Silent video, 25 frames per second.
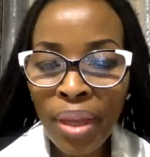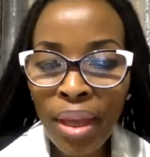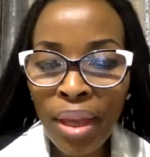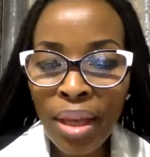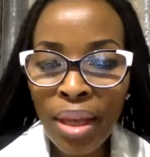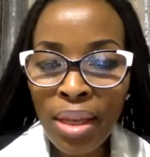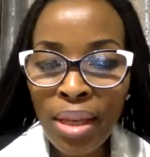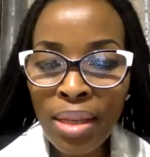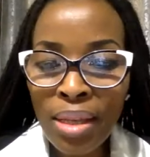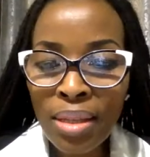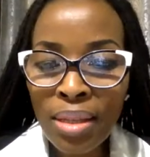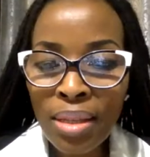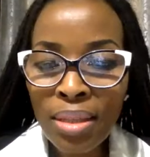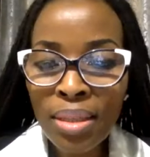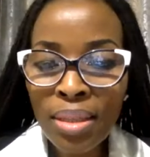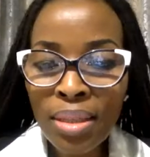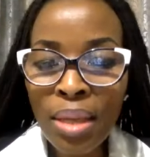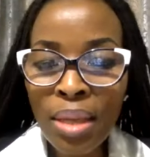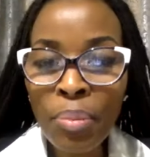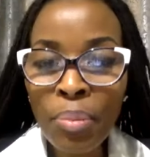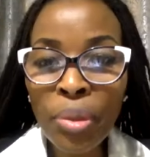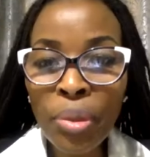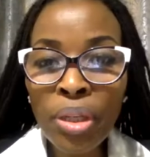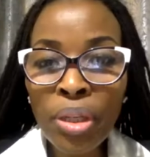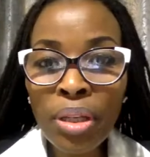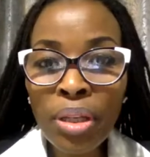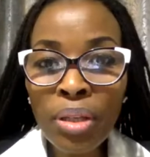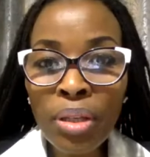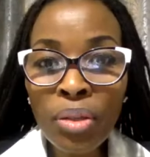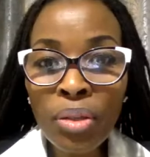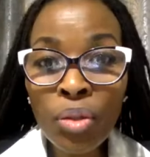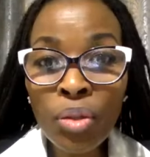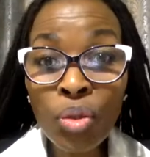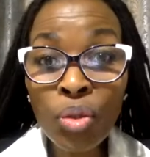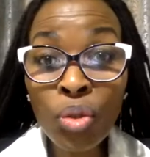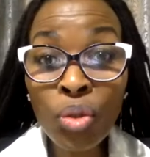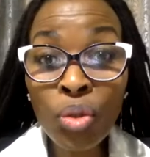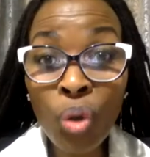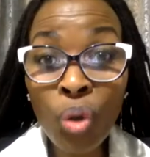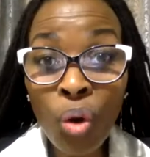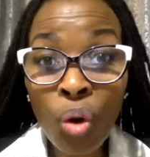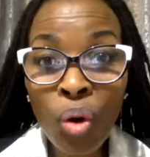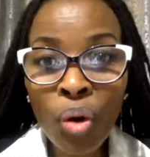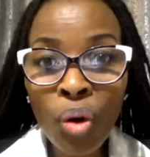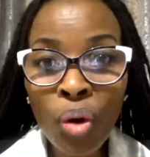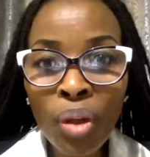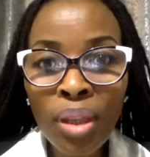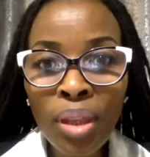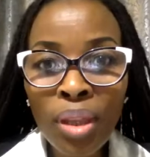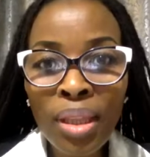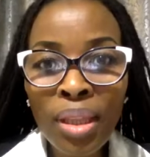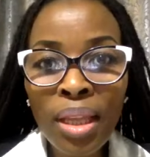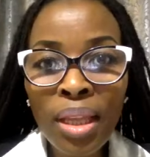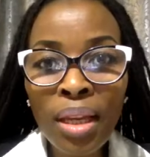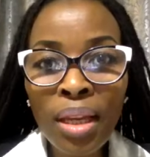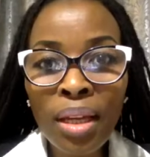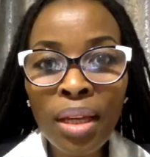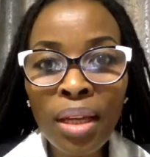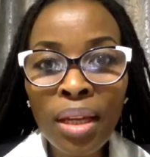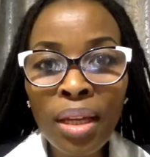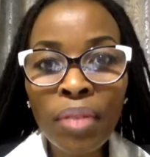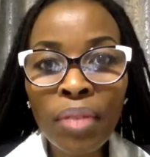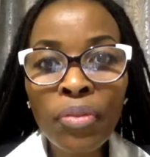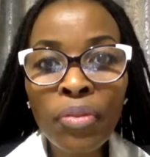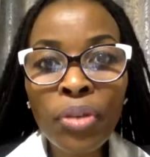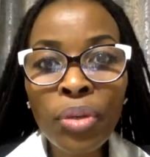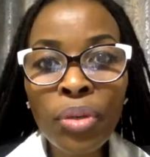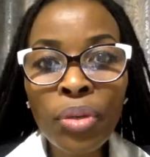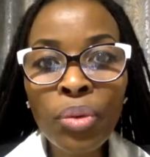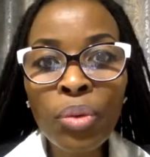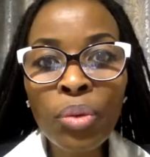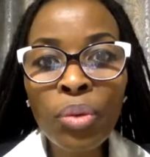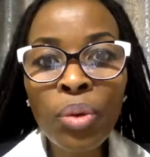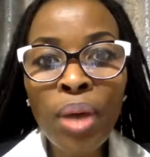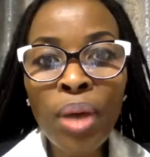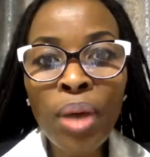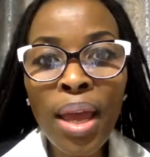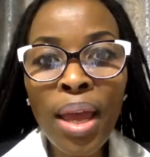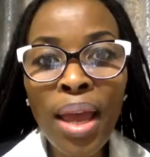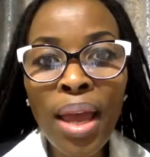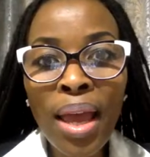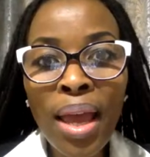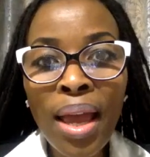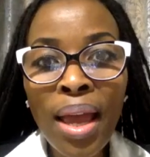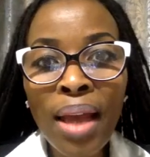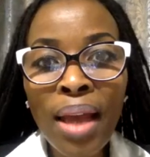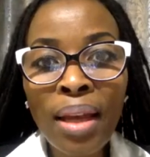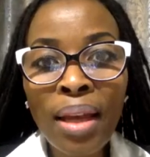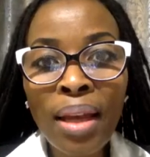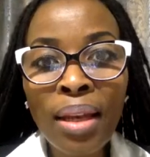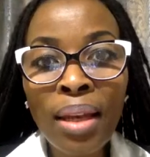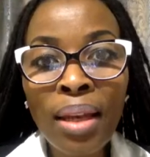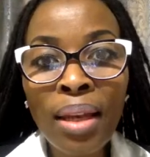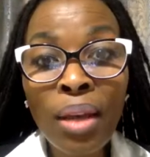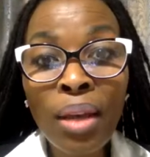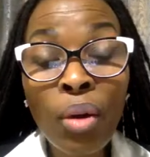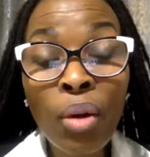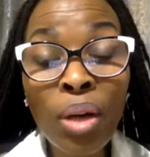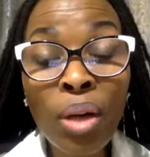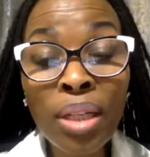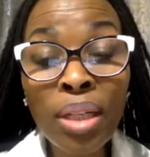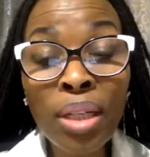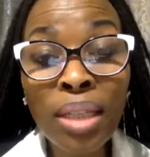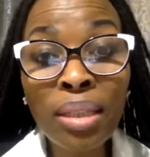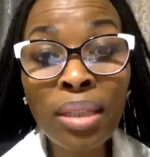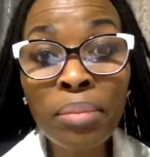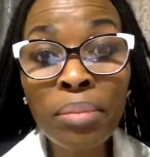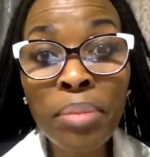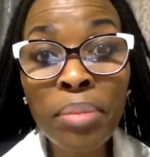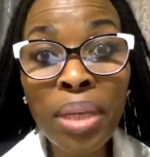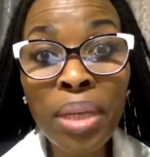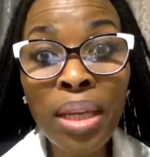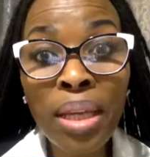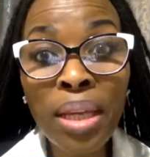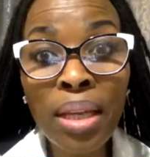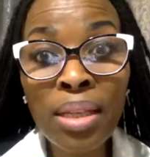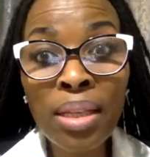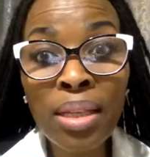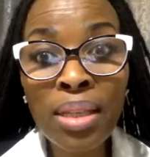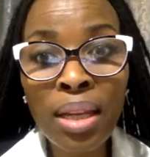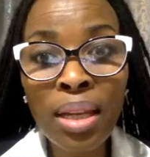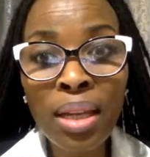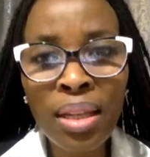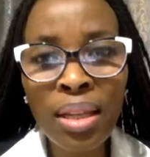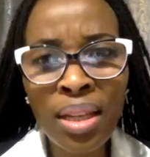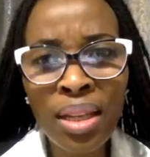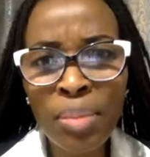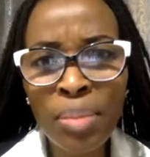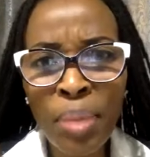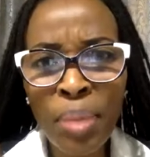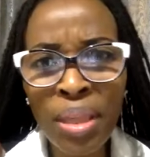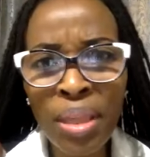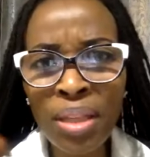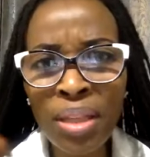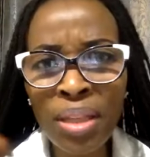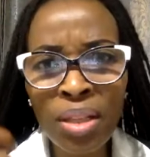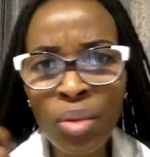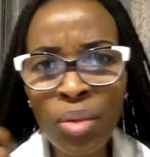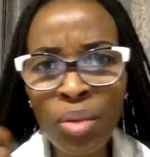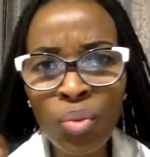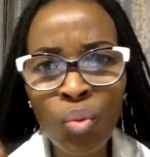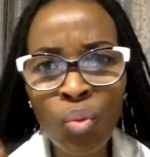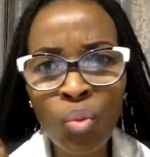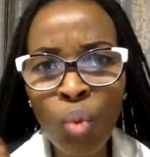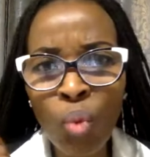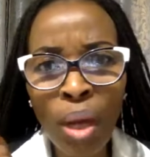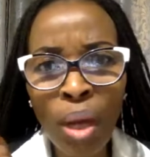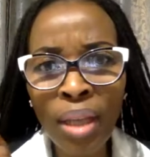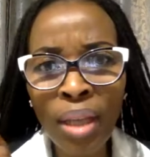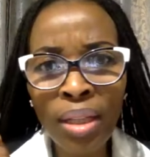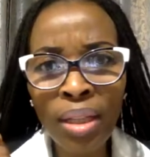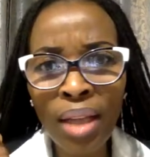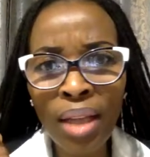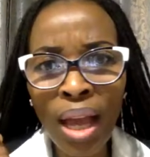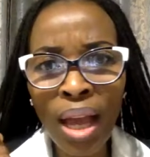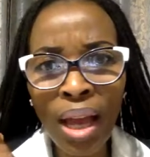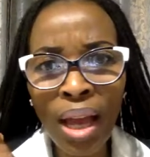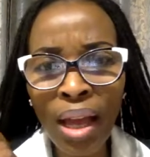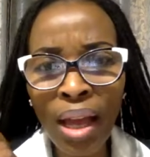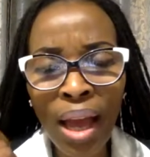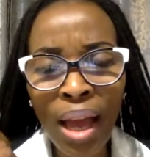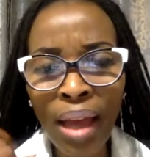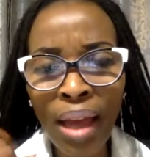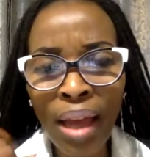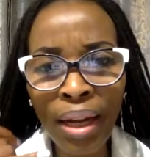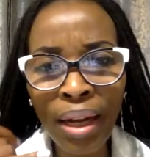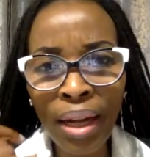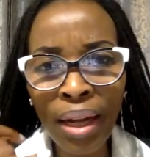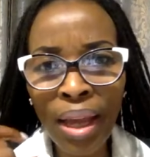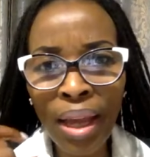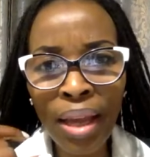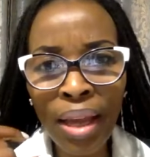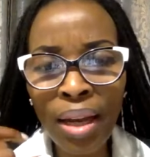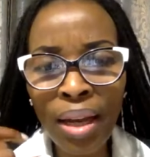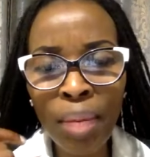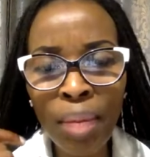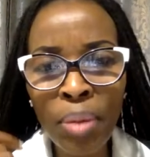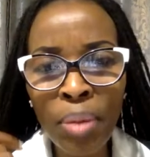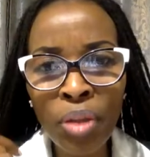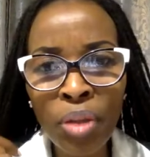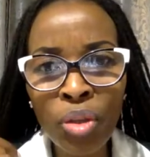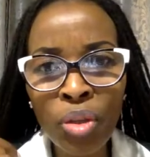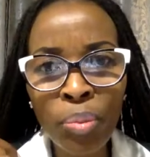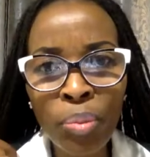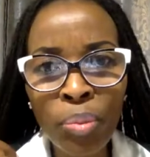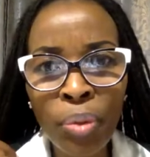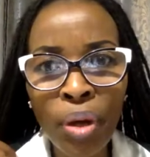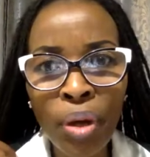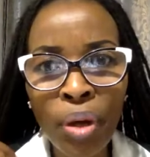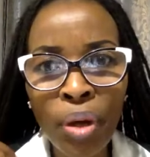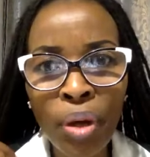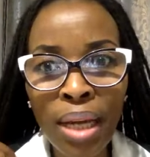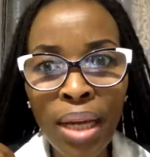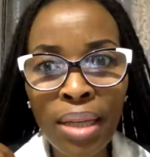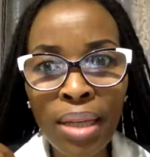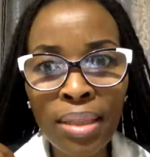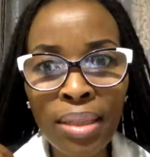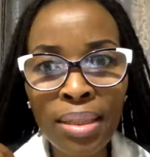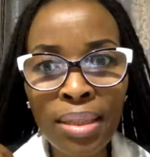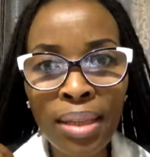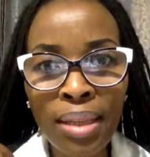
uh, somebody saw the review and they contacted me and said, Yes, but this is what I, I read about your product.